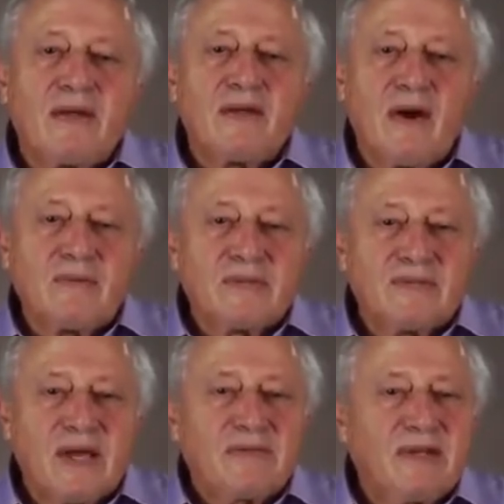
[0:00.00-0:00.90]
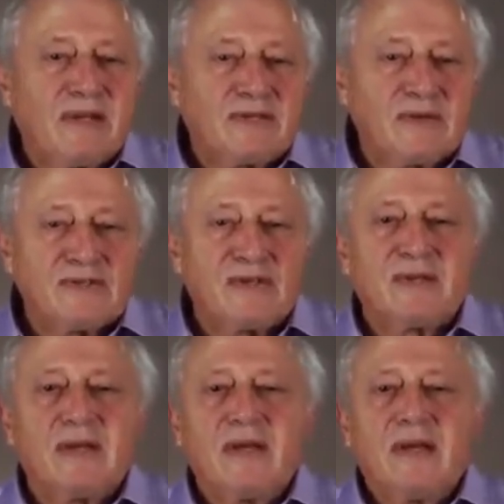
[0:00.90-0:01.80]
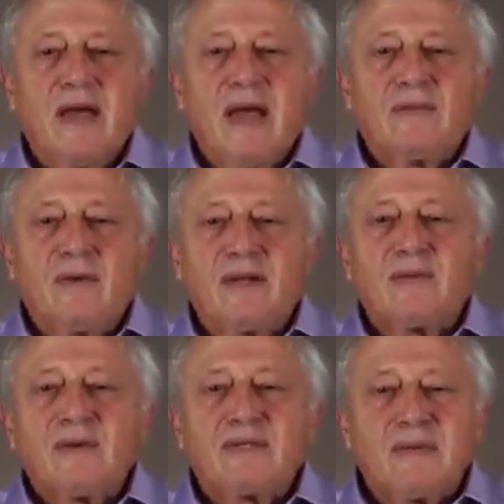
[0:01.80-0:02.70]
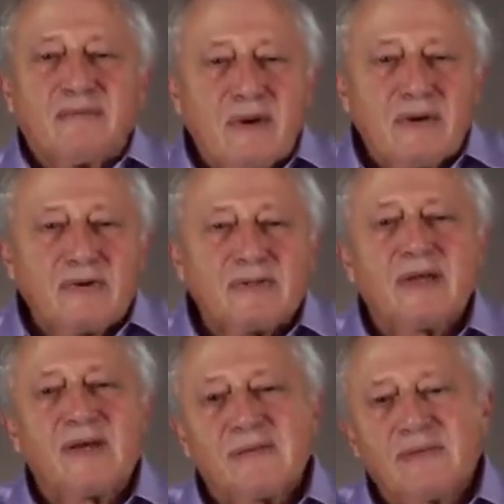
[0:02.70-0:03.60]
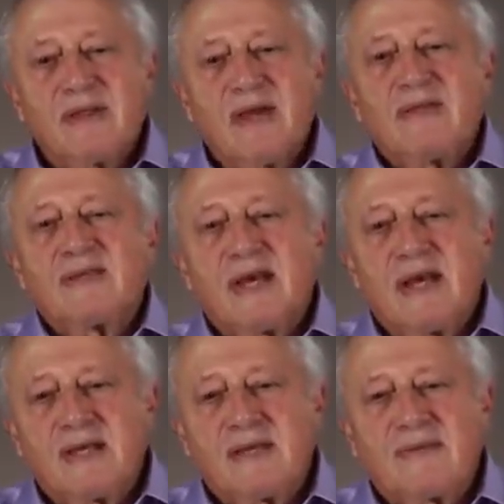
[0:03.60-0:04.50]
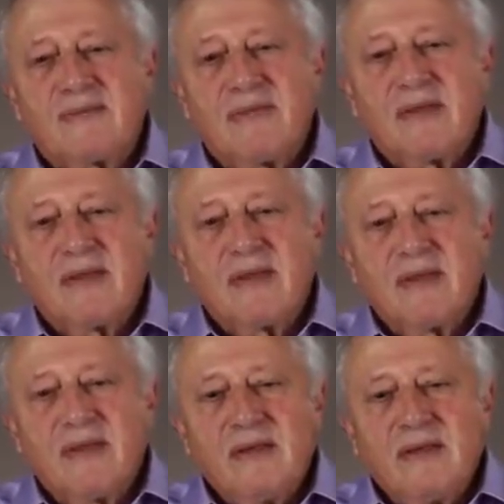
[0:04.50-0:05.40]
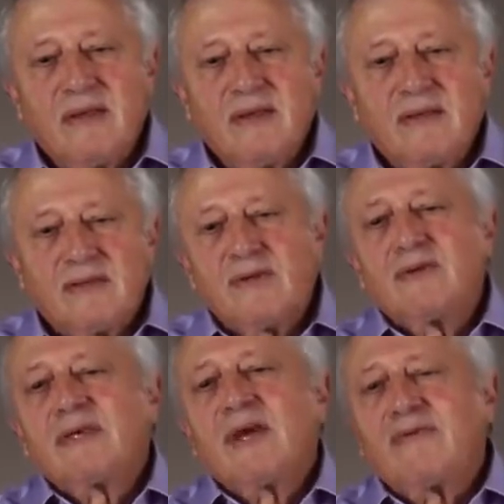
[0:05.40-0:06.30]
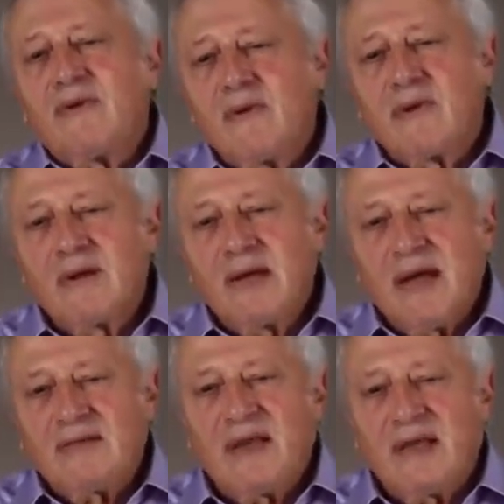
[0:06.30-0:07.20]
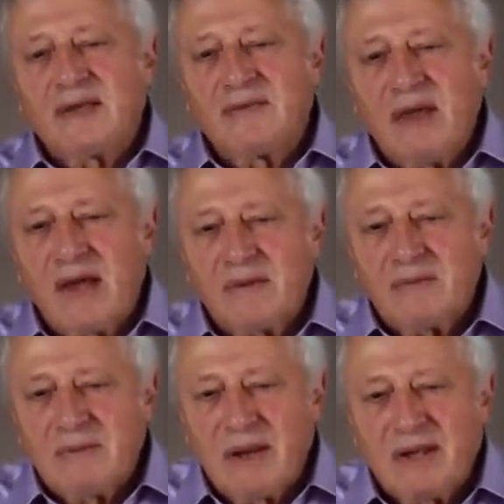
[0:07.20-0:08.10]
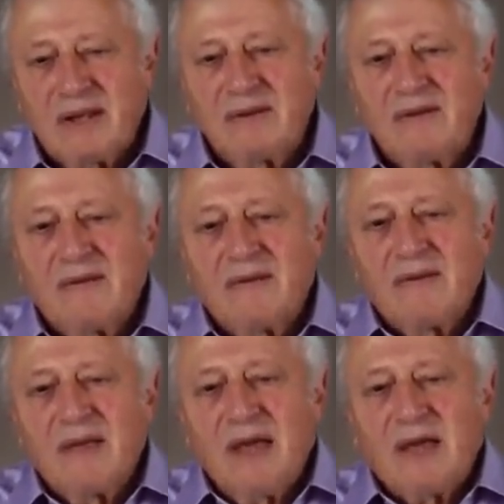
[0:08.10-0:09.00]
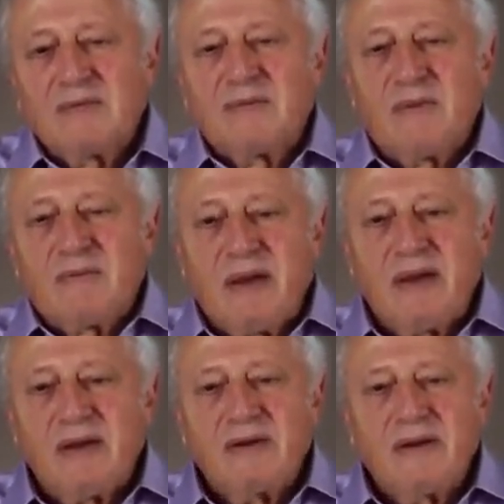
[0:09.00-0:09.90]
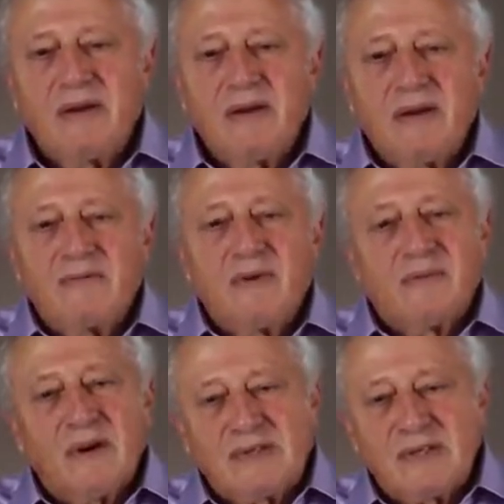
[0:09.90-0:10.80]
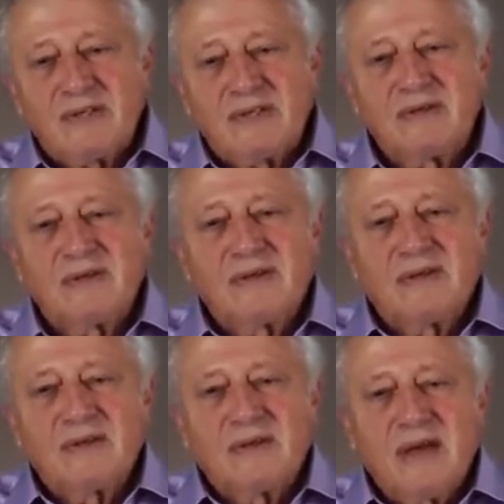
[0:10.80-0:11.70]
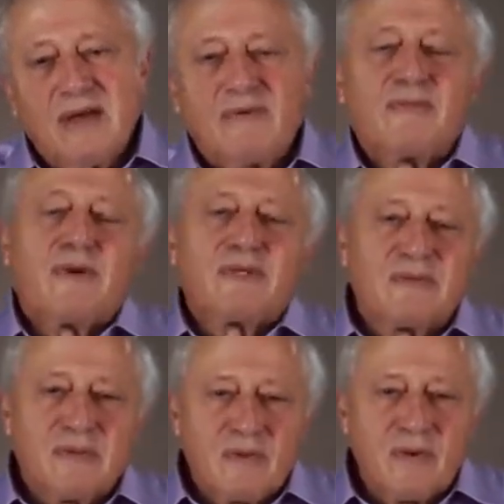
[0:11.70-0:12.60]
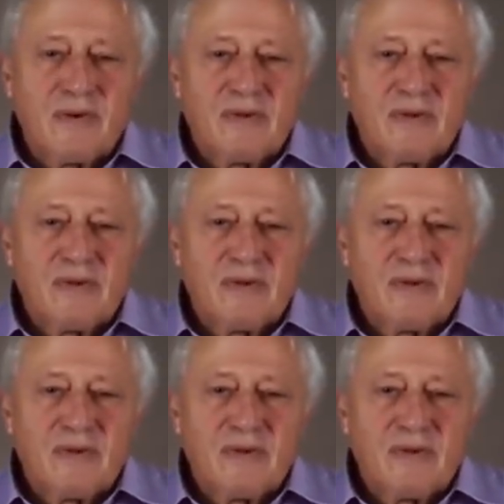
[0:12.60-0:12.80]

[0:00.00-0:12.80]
options had been exhausted and when it was imposed by the other side. The Jews, therefore, at the end of the Arab rebellion, had to prepare for partition and for possible war.